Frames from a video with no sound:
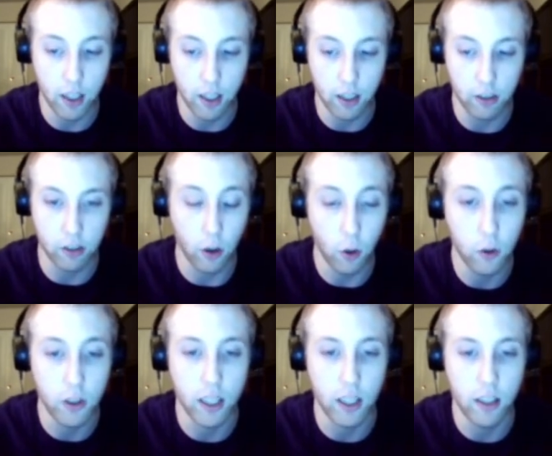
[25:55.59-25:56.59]
it's
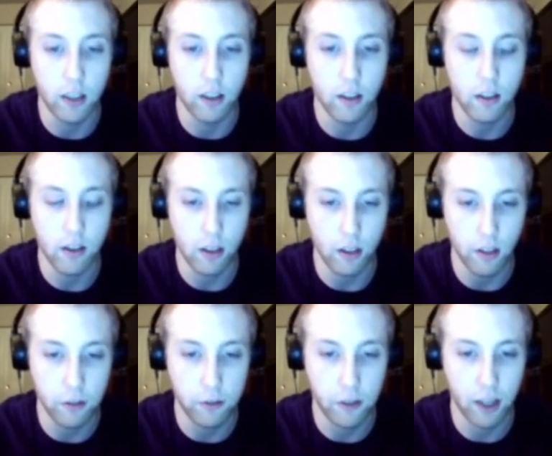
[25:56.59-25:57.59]
only in the
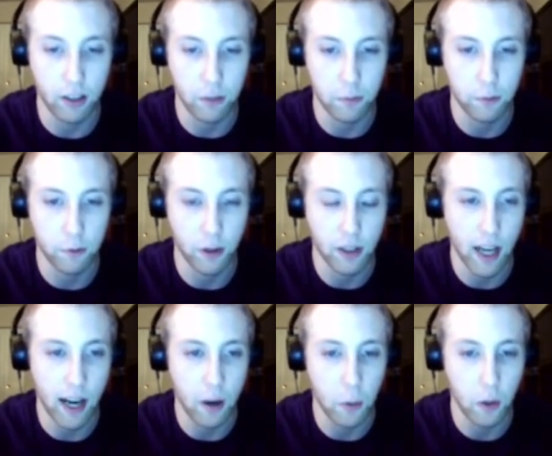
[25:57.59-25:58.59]
Phantom for
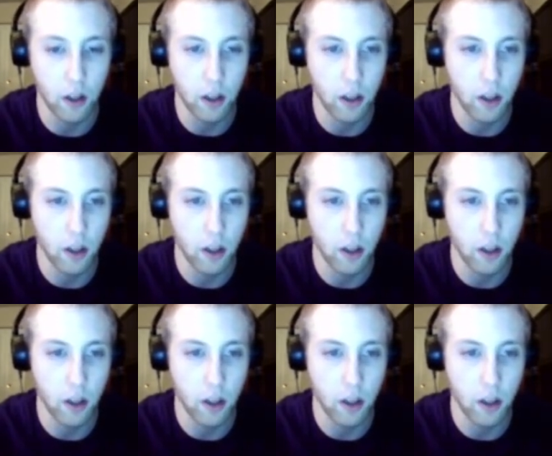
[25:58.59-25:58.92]
now,